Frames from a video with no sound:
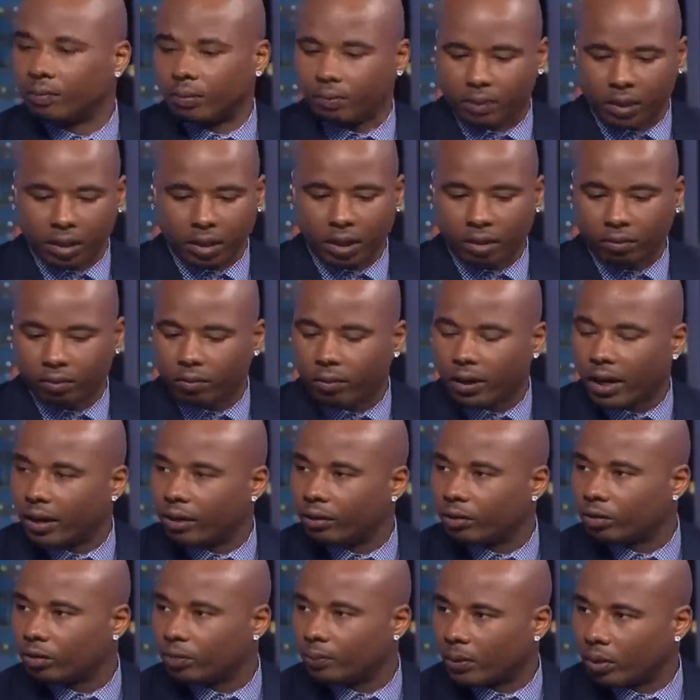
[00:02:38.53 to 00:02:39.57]
and
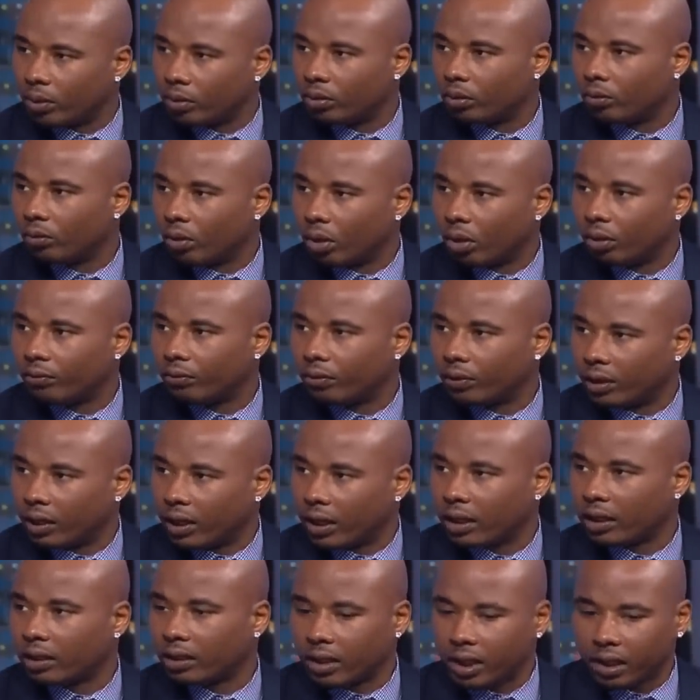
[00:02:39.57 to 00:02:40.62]
everybody was supposed to work for
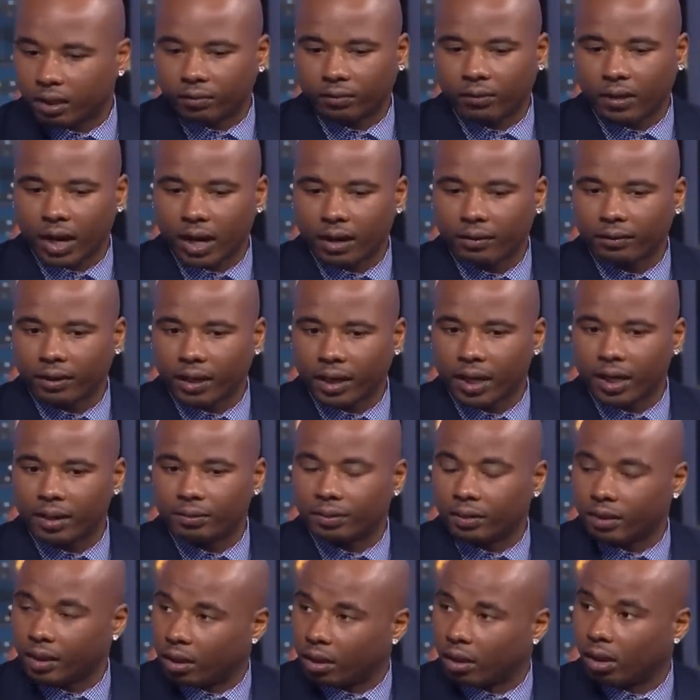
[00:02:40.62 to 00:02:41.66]
the next 5
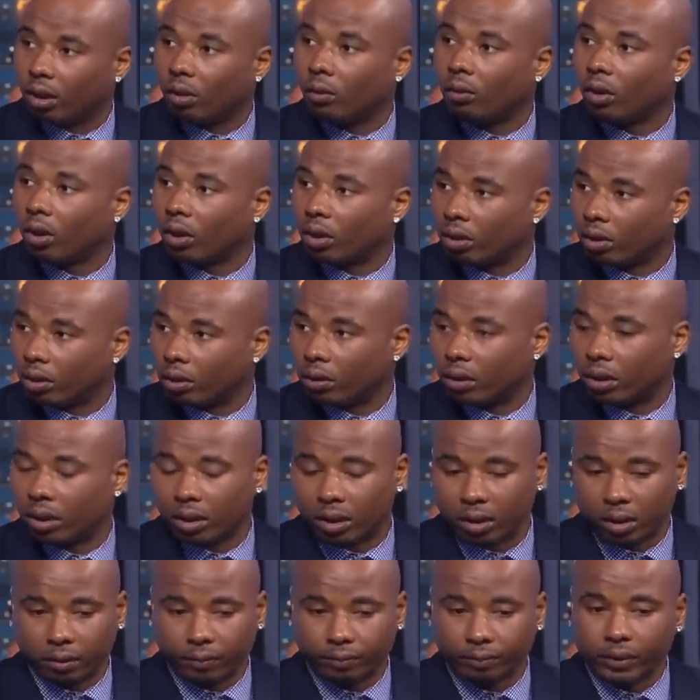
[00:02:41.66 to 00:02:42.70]
games and they're going to work
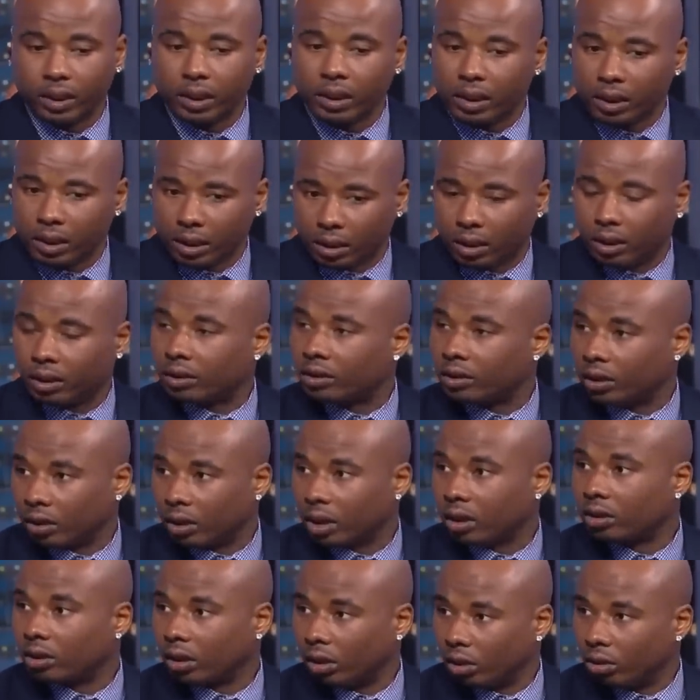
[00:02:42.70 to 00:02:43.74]
on
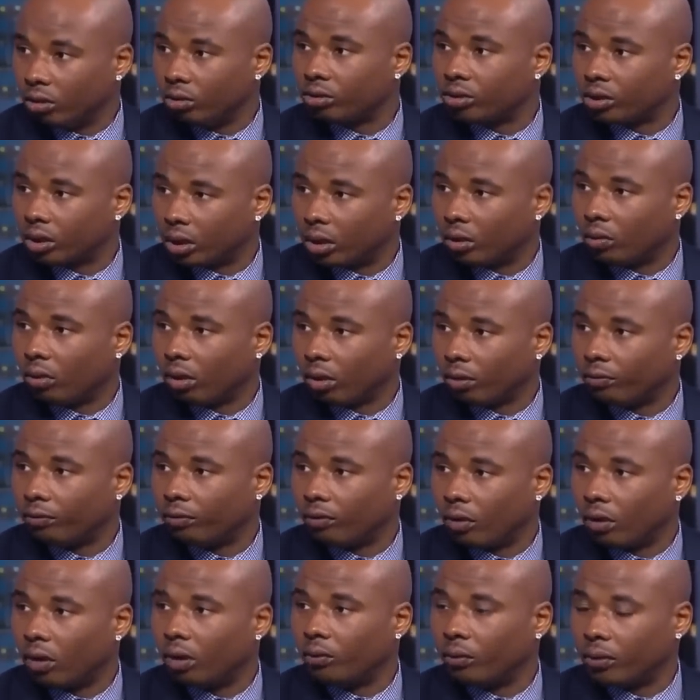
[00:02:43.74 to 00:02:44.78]
a solution to
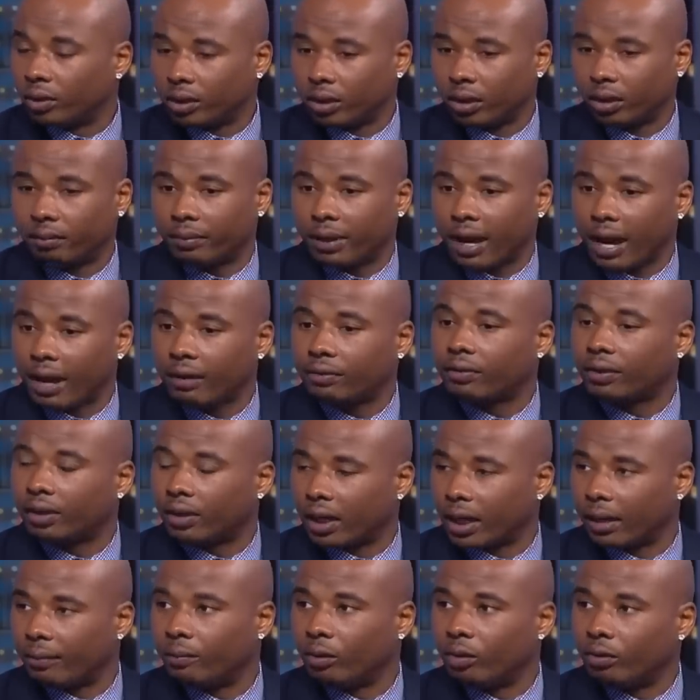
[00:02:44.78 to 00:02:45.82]
work forward with them after
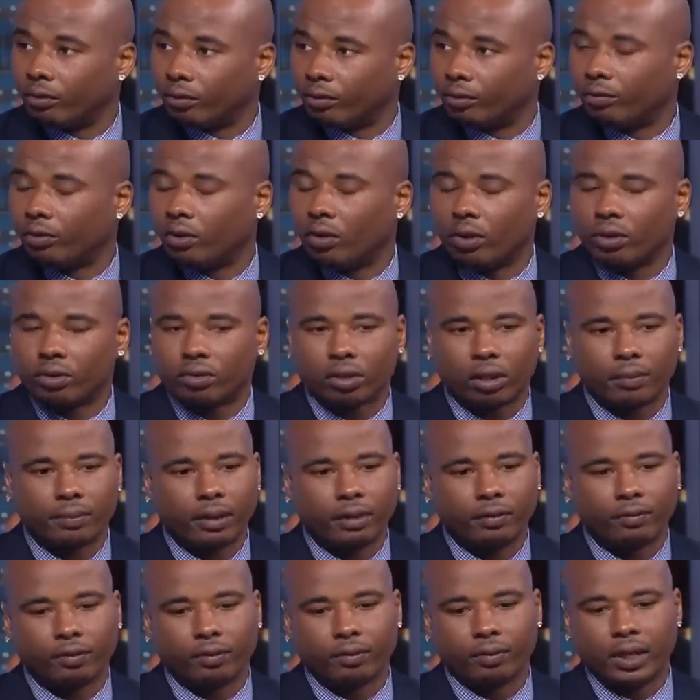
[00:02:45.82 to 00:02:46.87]
that, moving forward. So, I
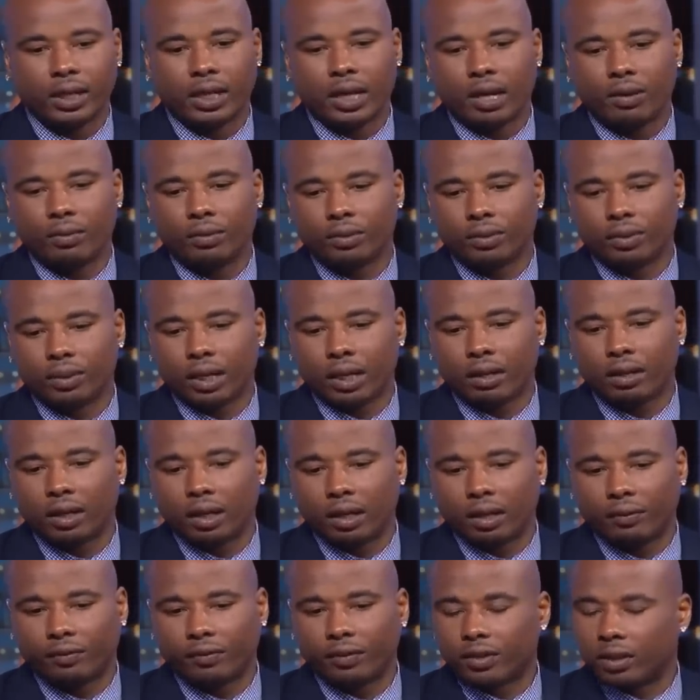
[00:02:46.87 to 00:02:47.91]
mean, for me, that was
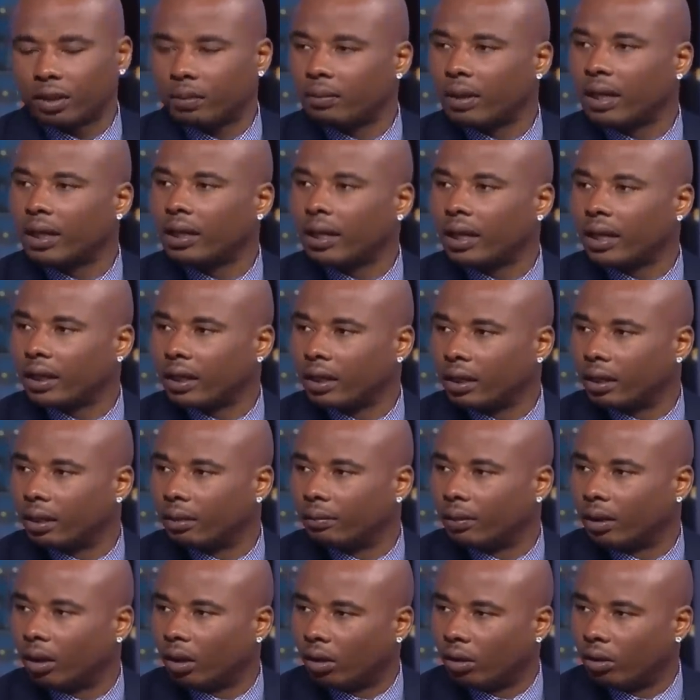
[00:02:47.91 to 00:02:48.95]
for somebody like
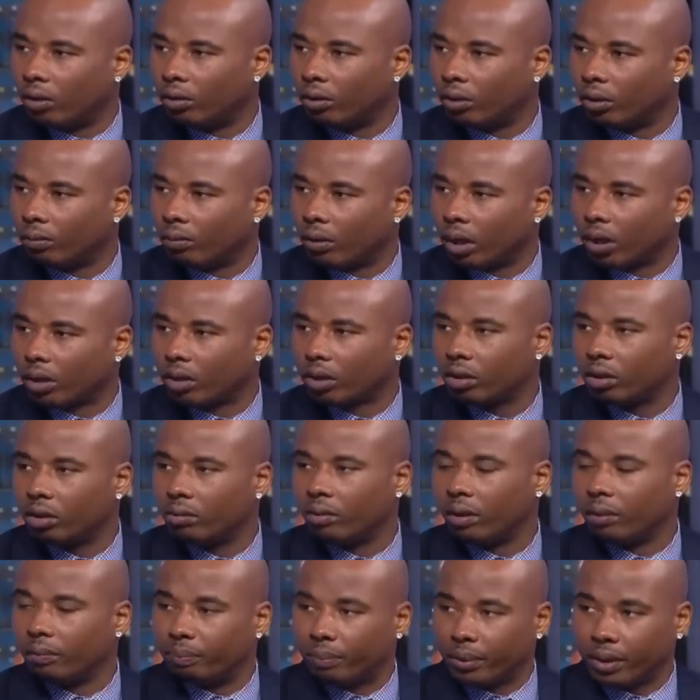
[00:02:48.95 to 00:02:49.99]
him, an owner, Mark
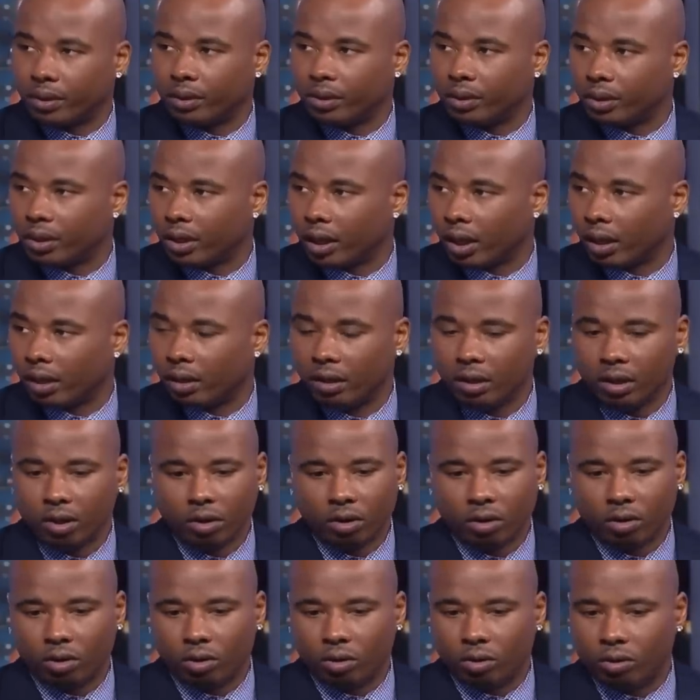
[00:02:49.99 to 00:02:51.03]
Cuban, billionaire,
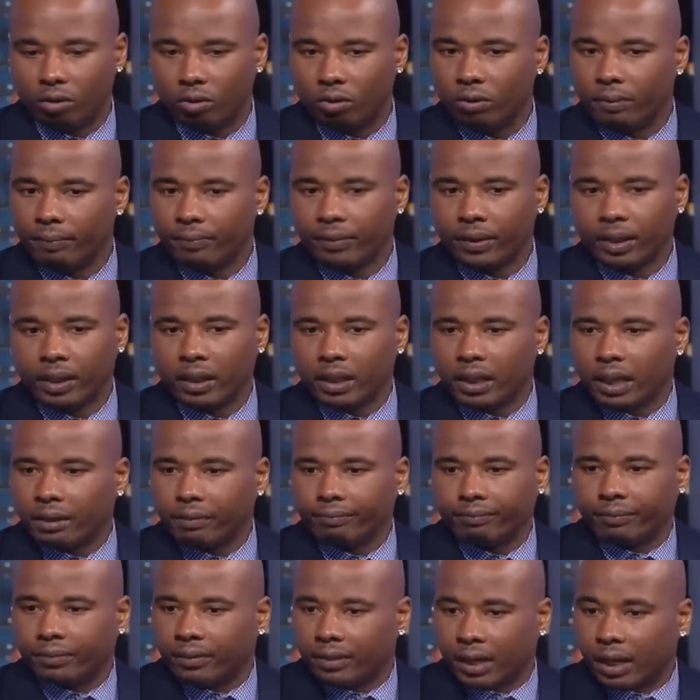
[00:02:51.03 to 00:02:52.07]
who
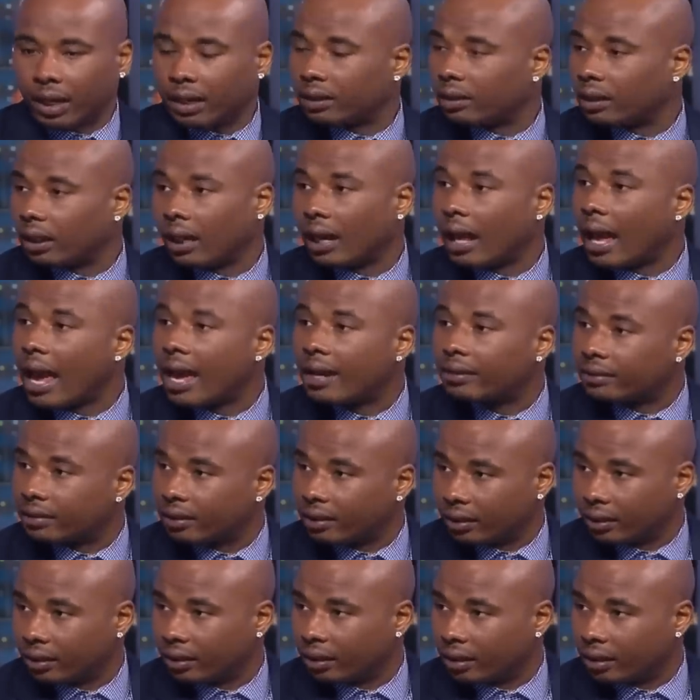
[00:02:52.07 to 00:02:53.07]
that's the last thing that